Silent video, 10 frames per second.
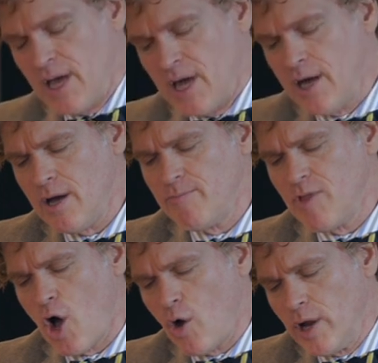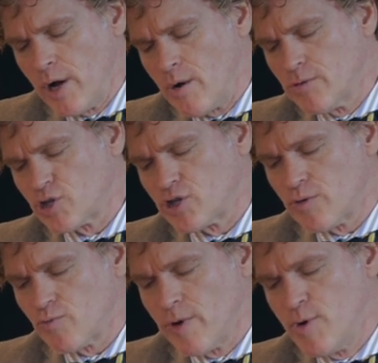him, the Holy Ghost,
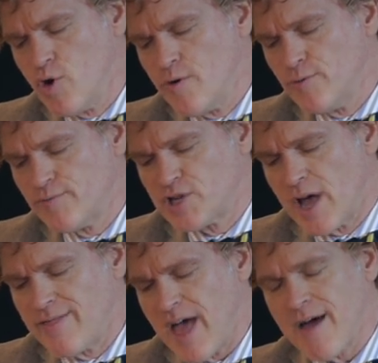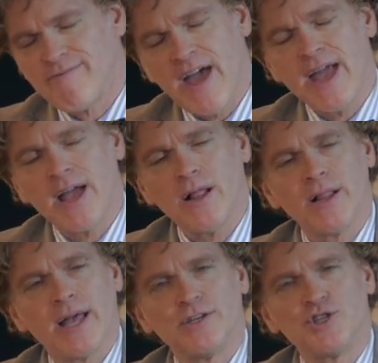removes that
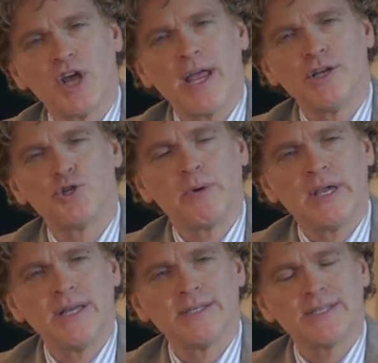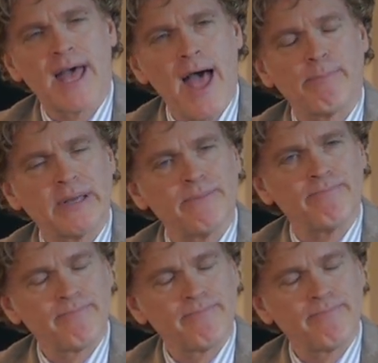veil and change begins to happen.